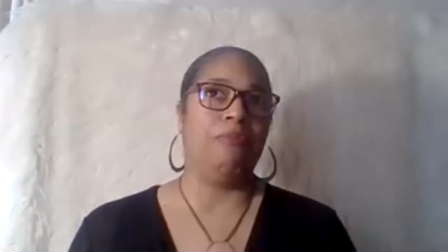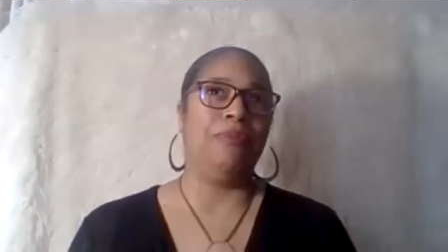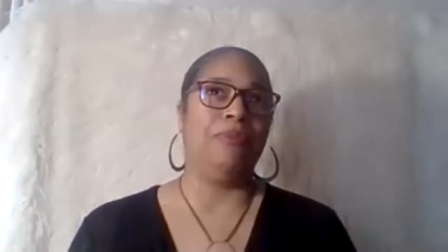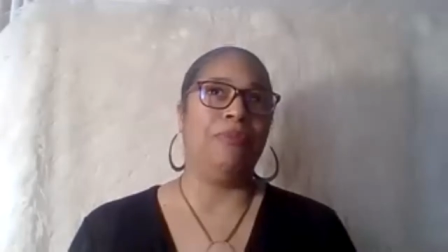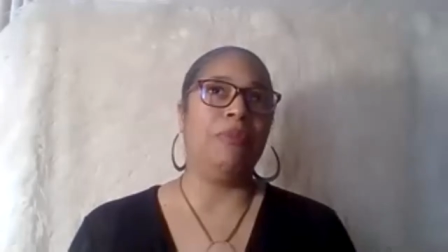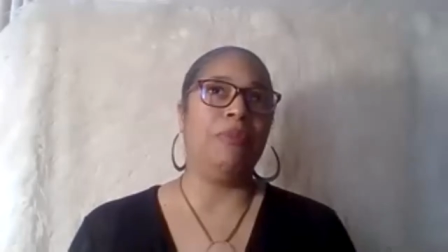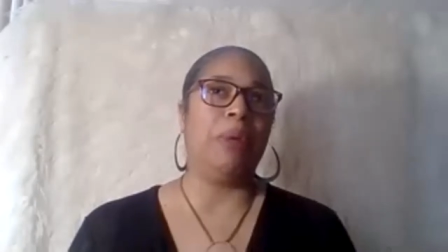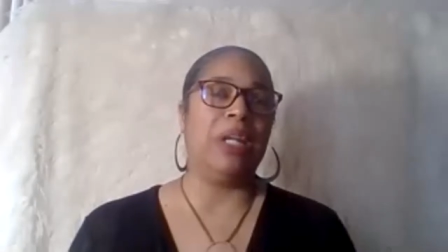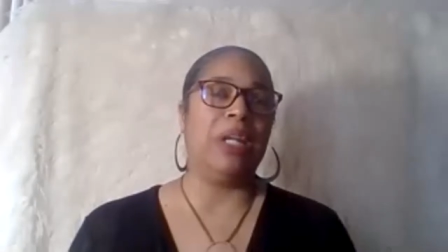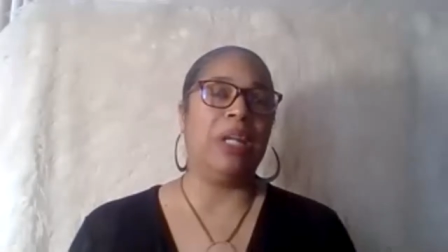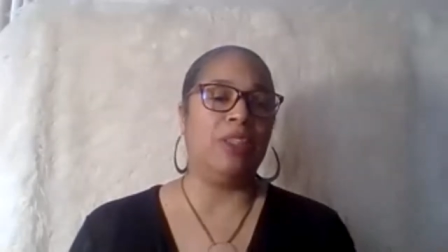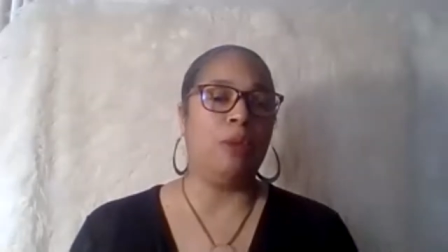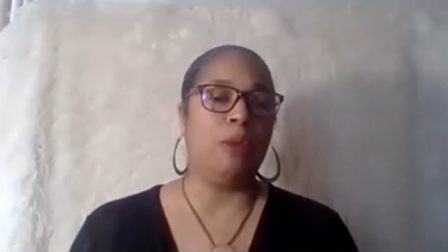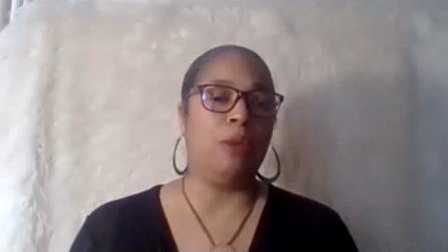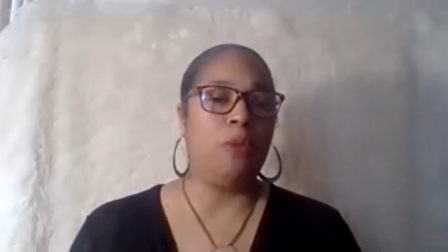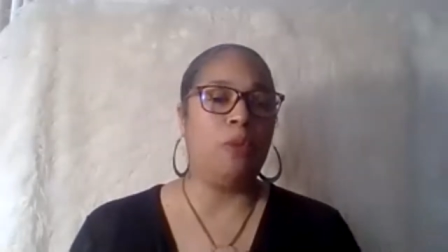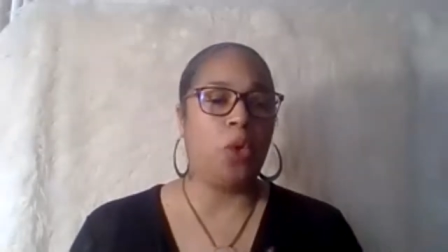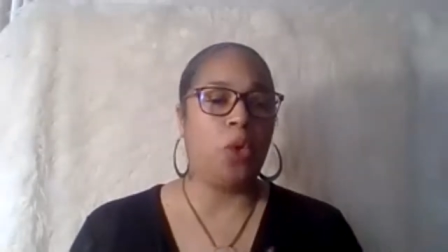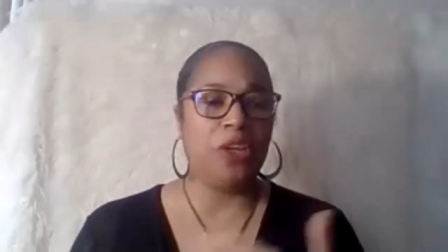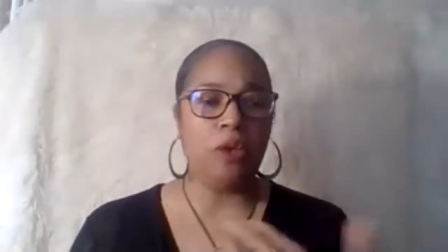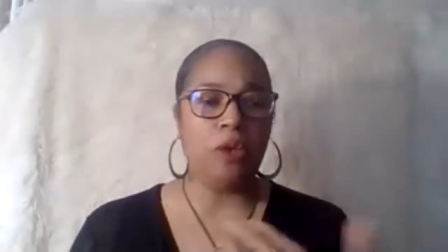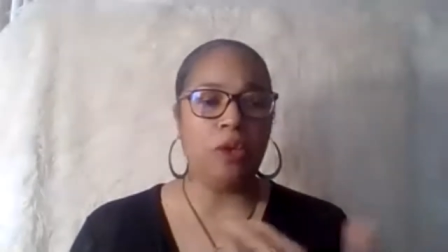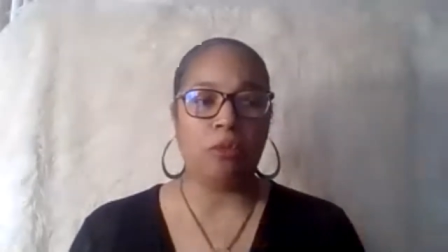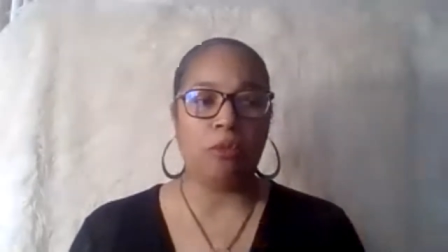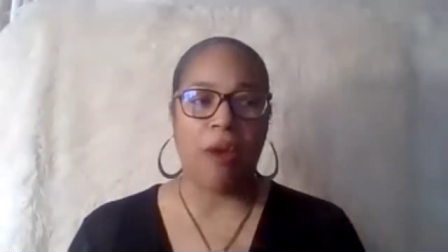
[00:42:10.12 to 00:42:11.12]
But the
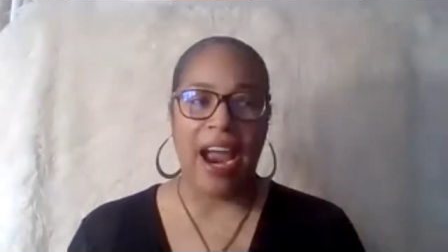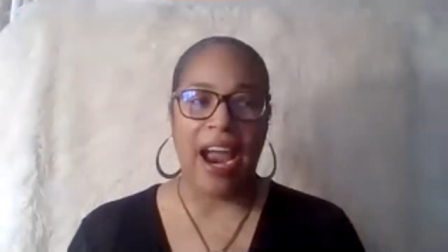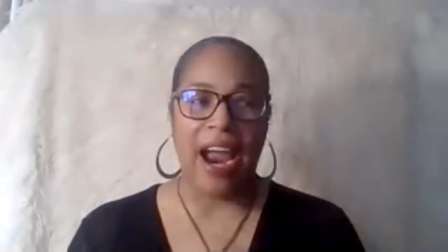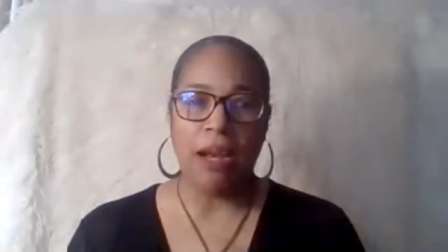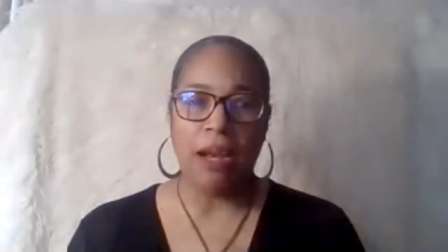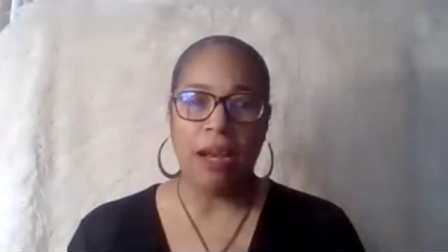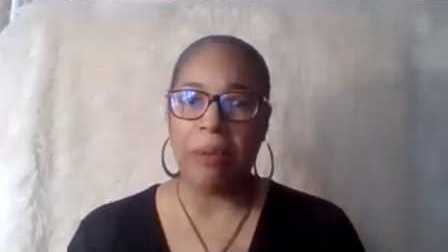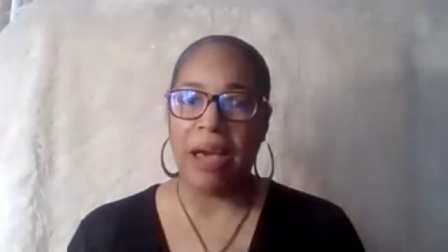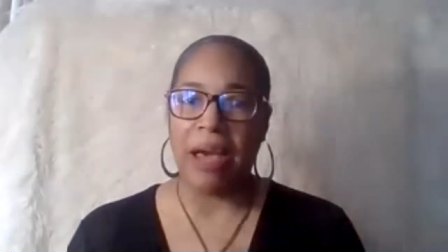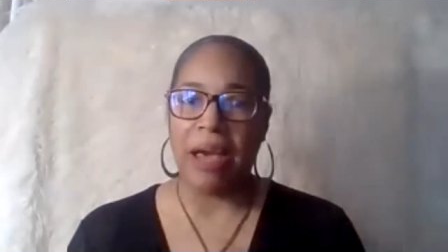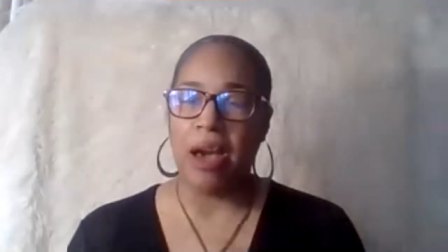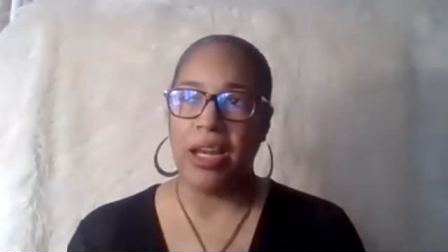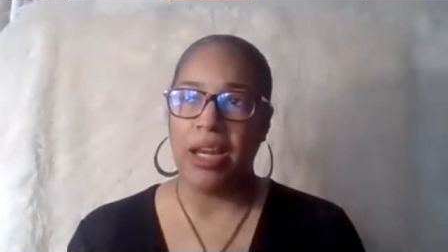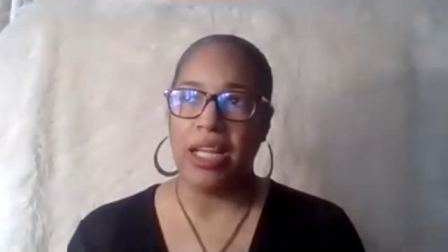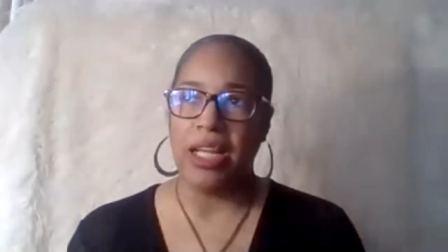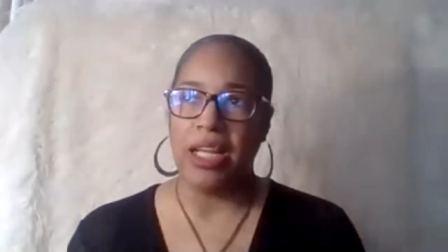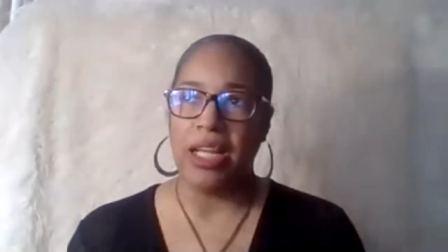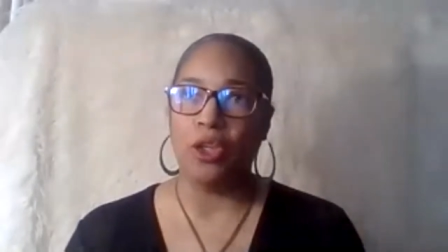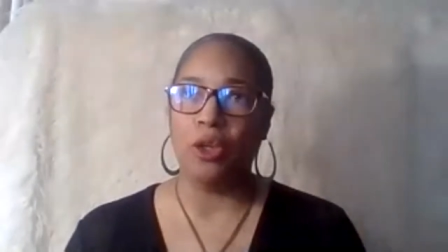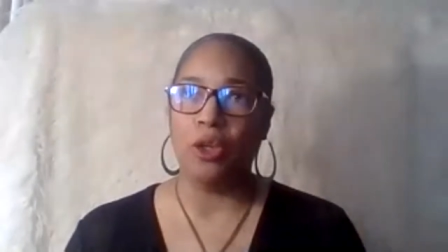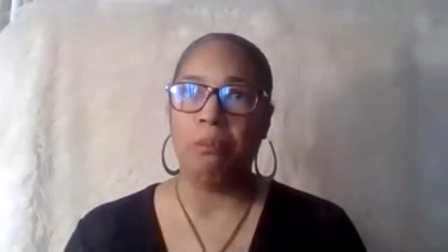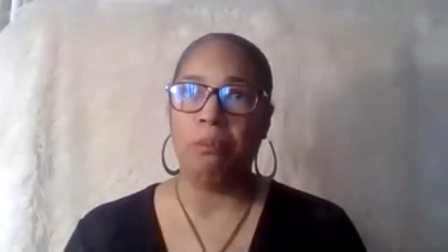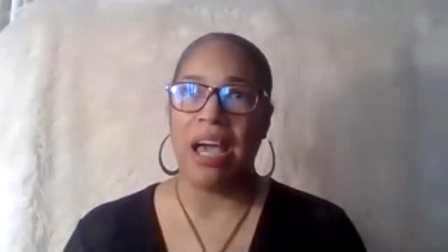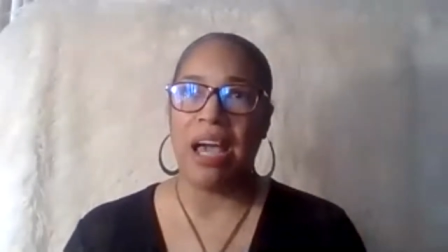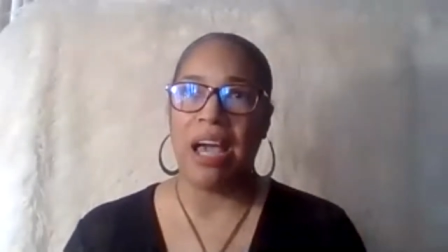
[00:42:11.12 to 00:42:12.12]
more you write about it,
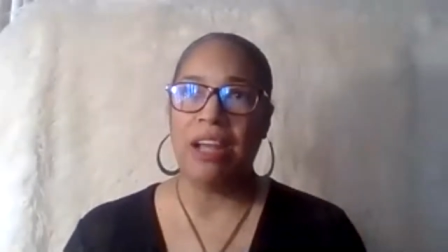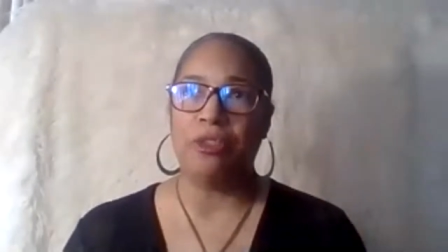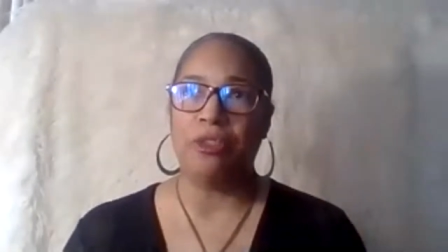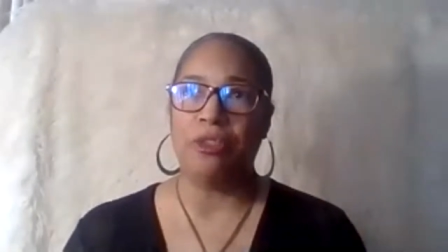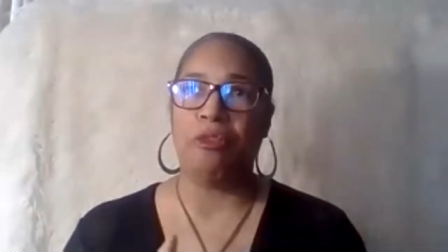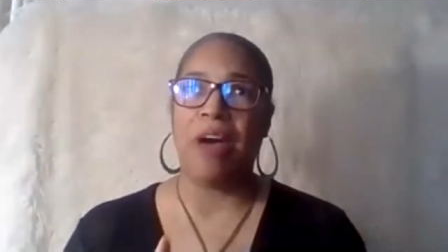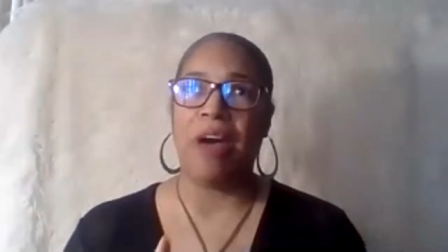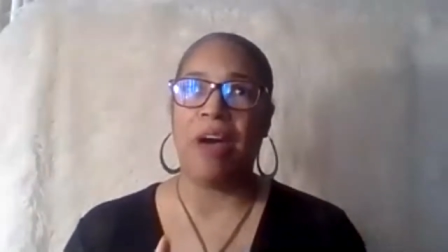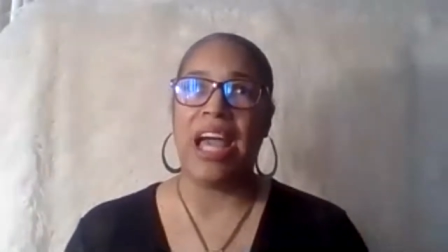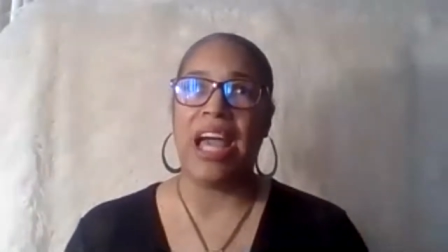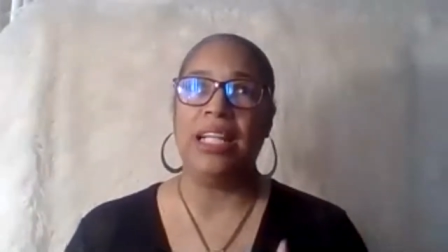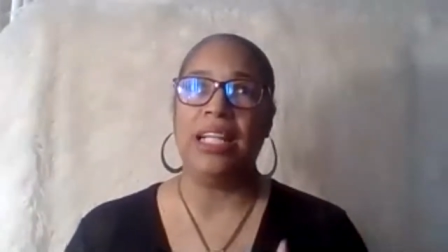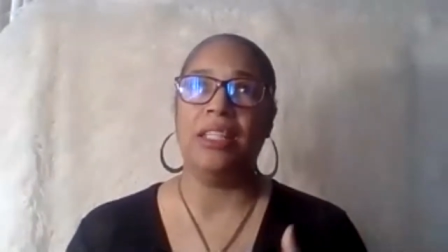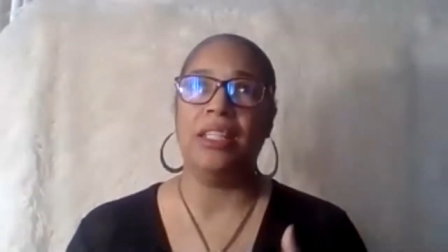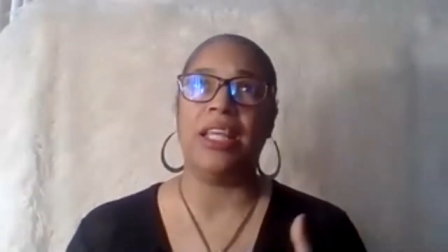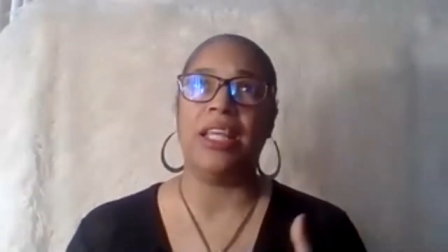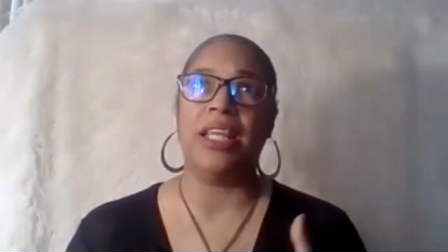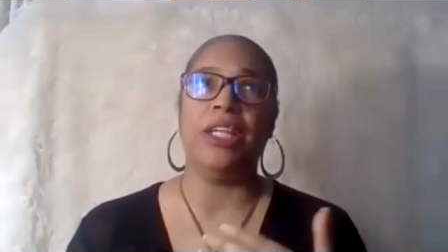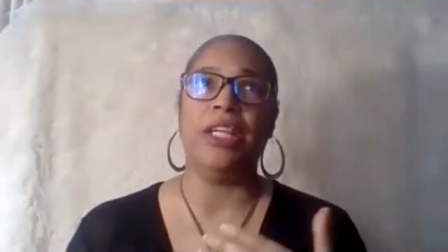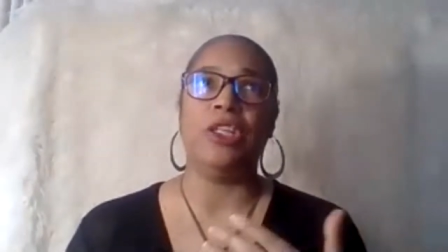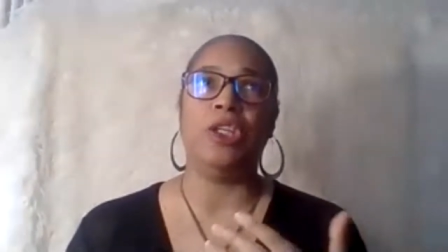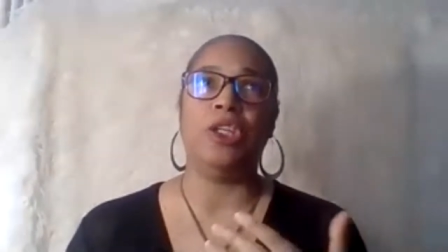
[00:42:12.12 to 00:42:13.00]
you might find that